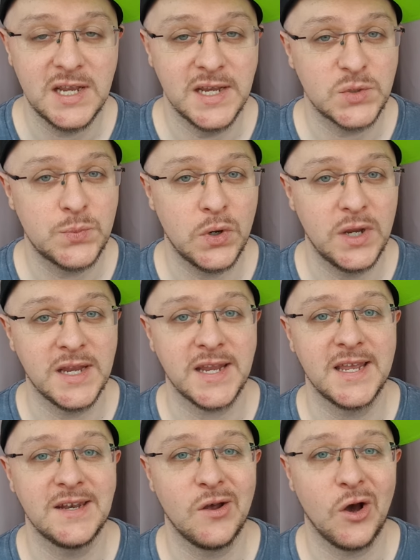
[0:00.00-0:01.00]
It's putting
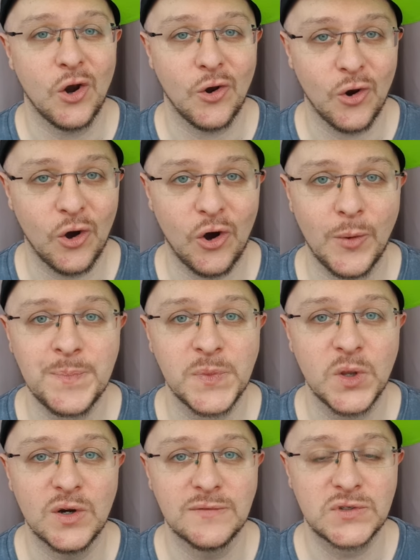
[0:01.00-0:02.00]
in a lot
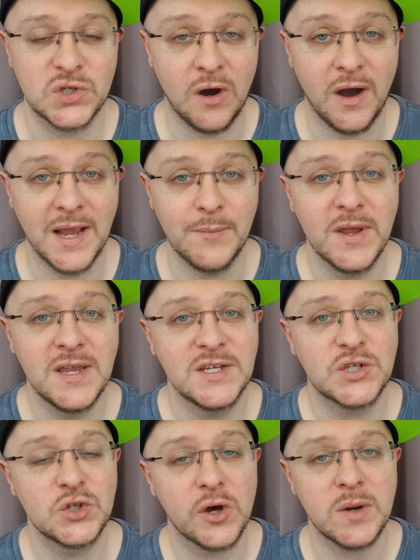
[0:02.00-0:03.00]
of time.
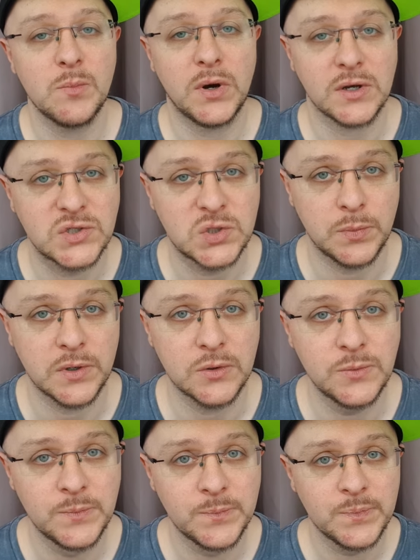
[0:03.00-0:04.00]
It's not impossible,